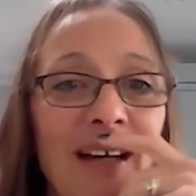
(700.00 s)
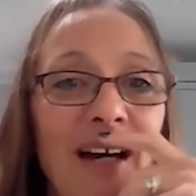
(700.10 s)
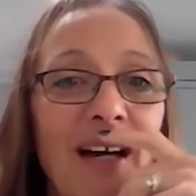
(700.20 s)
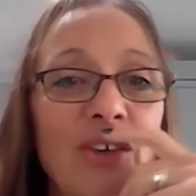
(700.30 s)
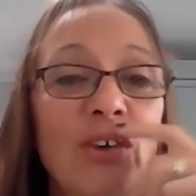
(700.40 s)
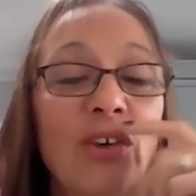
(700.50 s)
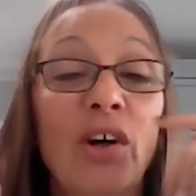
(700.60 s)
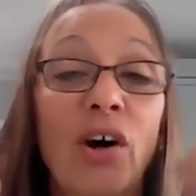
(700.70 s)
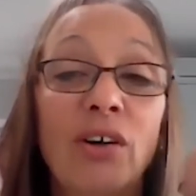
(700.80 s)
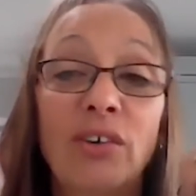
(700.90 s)
And you
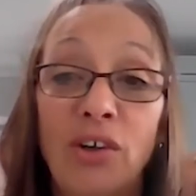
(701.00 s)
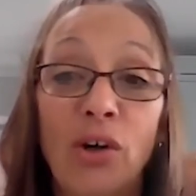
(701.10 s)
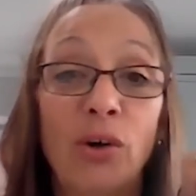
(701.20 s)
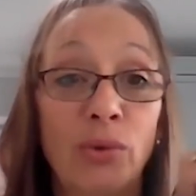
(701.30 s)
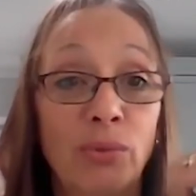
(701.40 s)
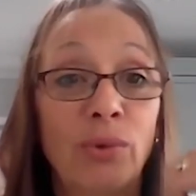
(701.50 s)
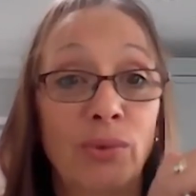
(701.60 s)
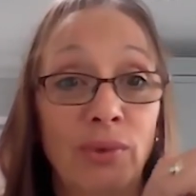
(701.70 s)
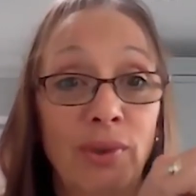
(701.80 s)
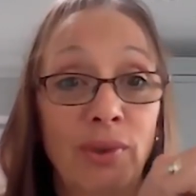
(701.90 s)
can't know
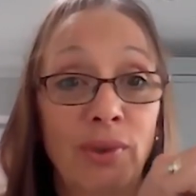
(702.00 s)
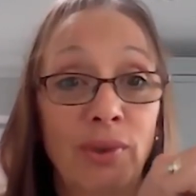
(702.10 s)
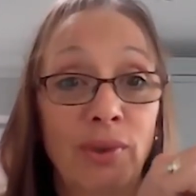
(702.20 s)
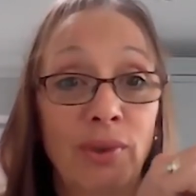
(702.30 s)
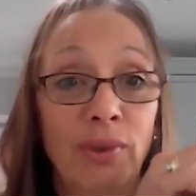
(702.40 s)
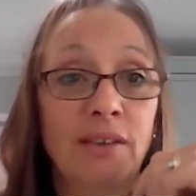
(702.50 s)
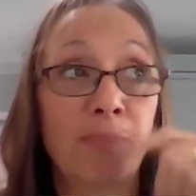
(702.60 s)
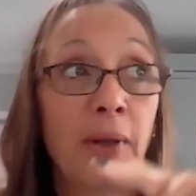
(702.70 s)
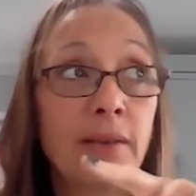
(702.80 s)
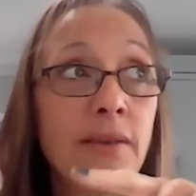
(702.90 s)
all the
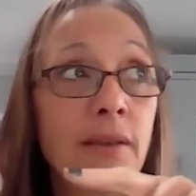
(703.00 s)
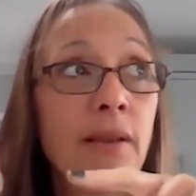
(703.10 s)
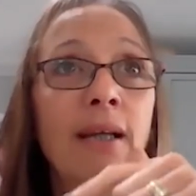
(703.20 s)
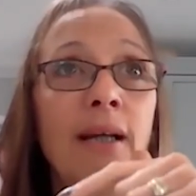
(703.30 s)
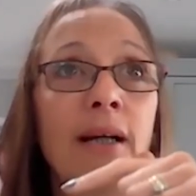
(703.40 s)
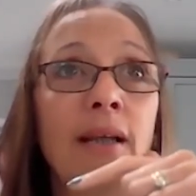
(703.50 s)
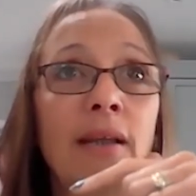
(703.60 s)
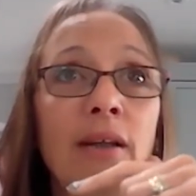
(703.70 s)
answers, but